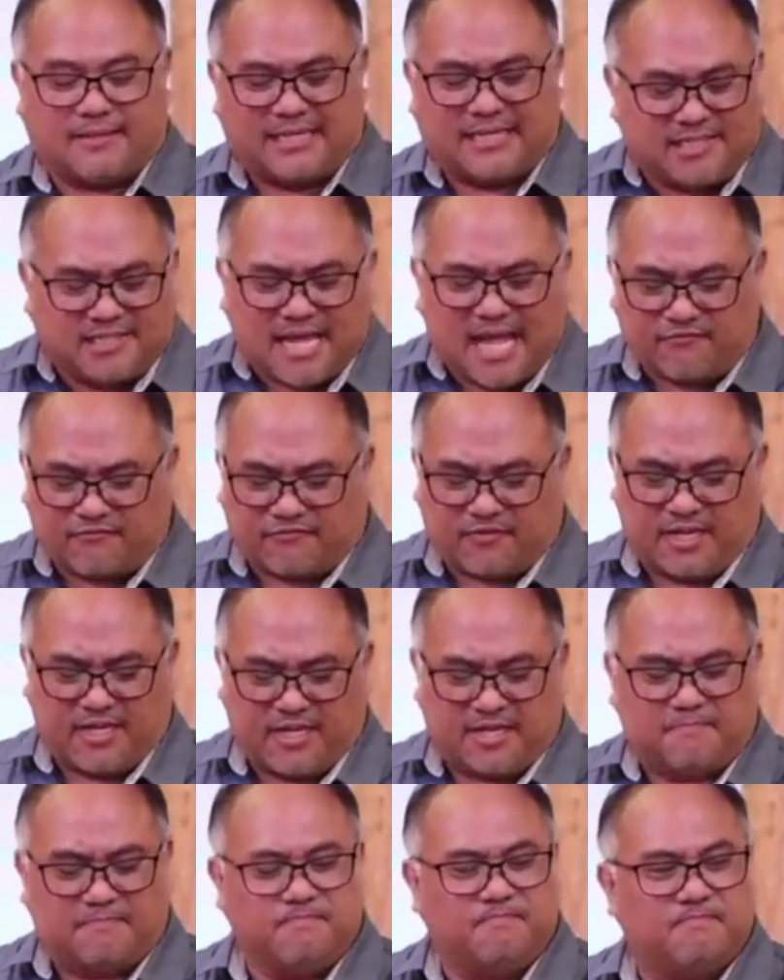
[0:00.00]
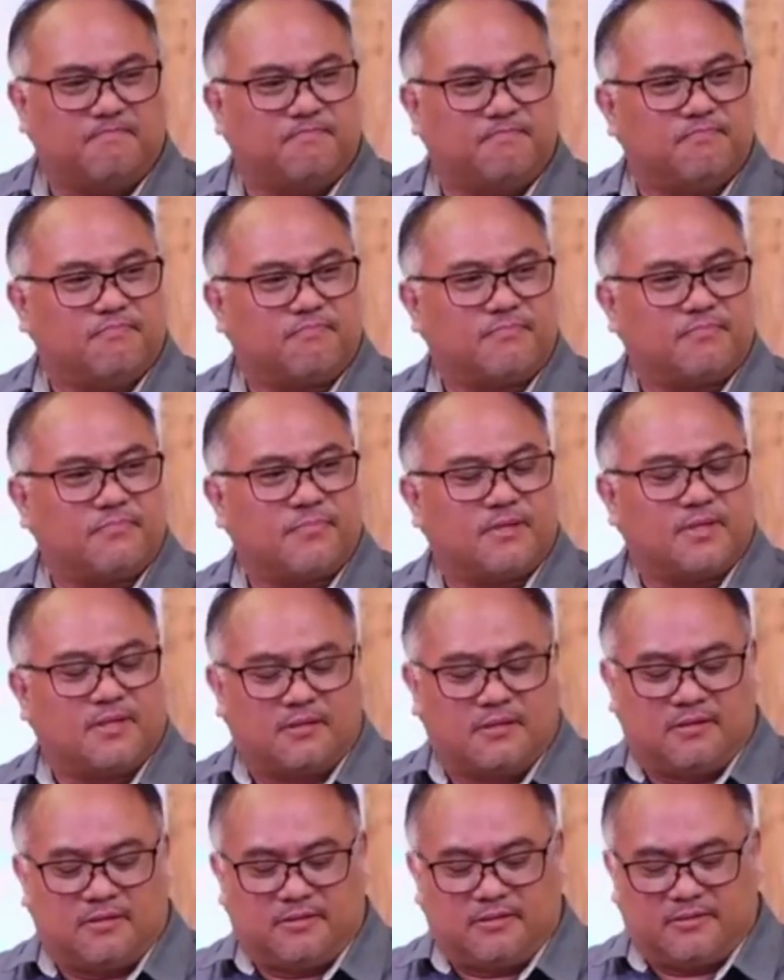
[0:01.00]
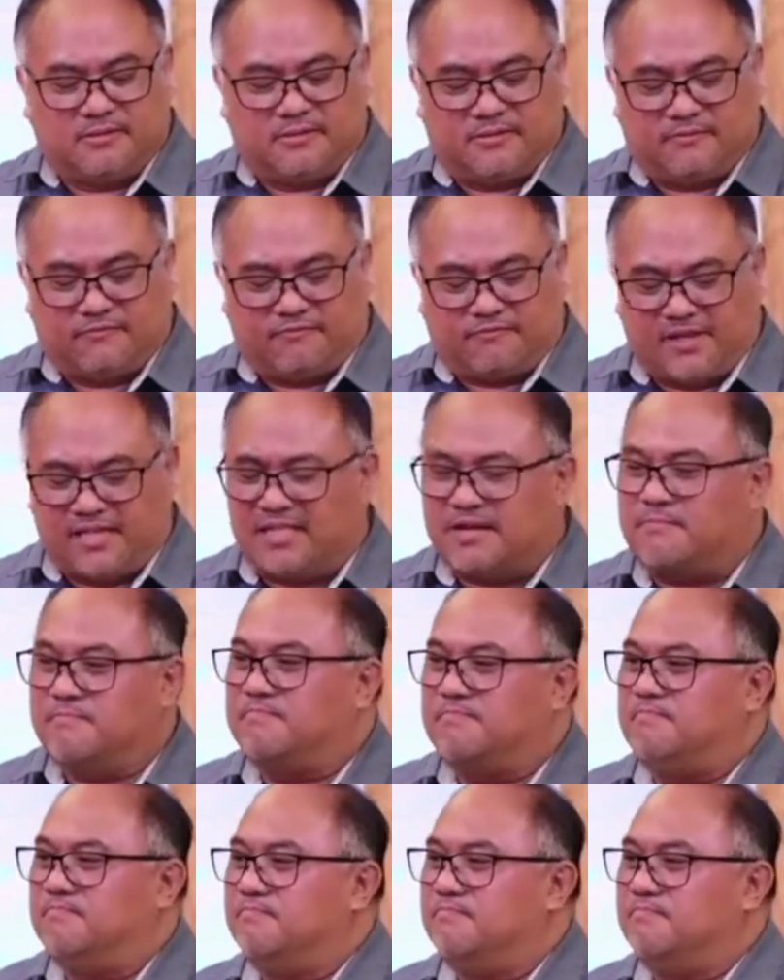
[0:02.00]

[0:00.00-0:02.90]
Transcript: That's not freedom. Freedom,